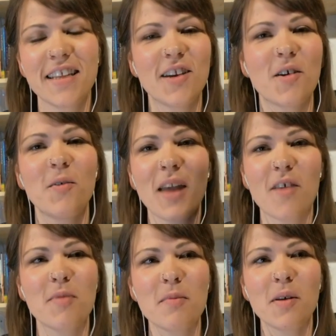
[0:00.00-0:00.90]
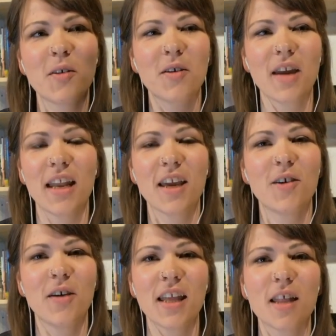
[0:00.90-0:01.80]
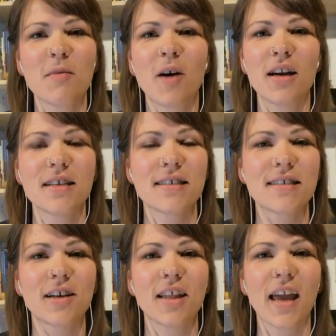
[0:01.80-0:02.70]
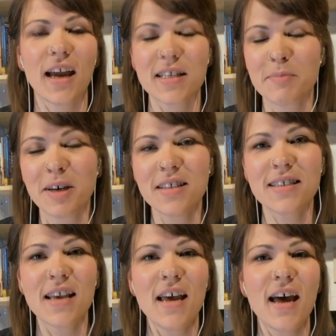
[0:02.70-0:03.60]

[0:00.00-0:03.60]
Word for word: You know, we have people creating curriculum who aren't necessarily experts.